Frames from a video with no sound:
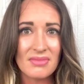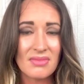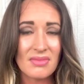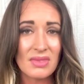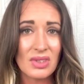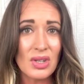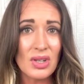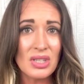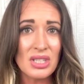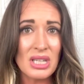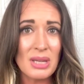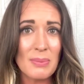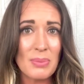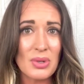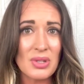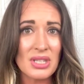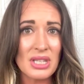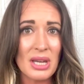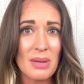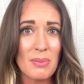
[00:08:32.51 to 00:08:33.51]

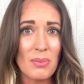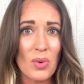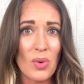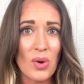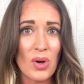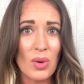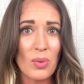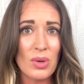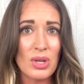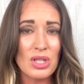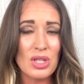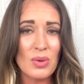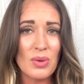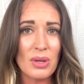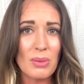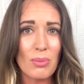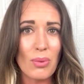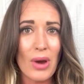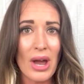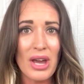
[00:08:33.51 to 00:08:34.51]
13% more when
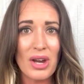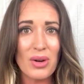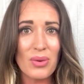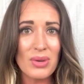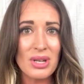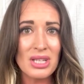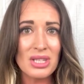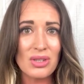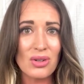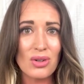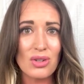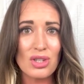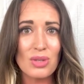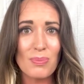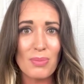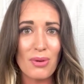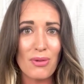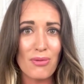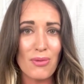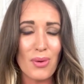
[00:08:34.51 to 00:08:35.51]
doing prior research
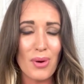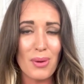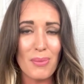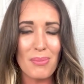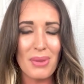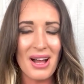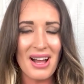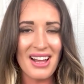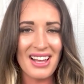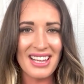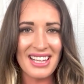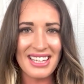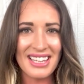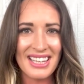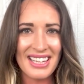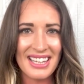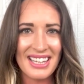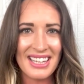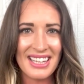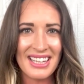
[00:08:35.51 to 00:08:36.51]
before buying.
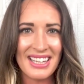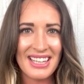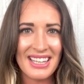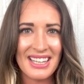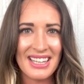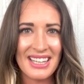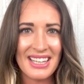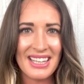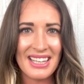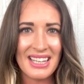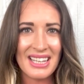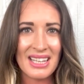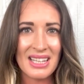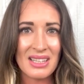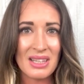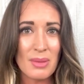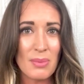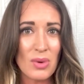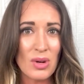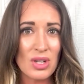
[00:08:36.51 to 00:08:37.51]

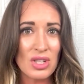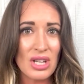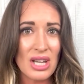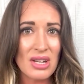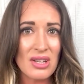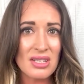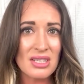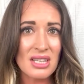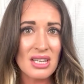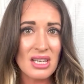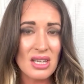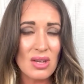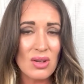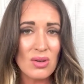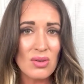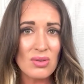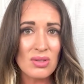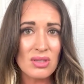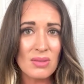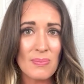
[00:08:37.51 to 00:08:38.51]
The more channels they
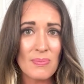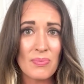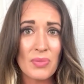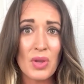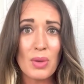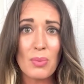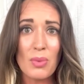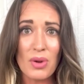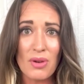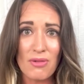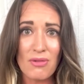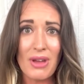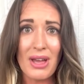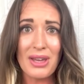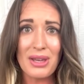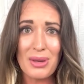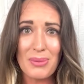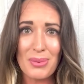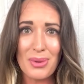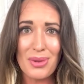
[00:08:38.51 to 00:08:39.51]
use, the more
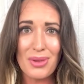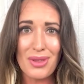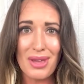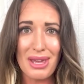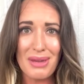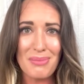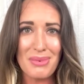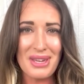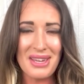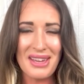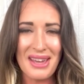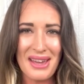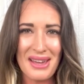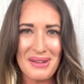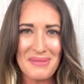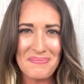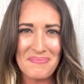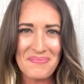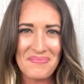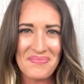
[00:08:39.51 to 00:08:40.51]
valuable they
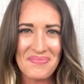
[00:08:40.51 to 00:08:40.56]
become.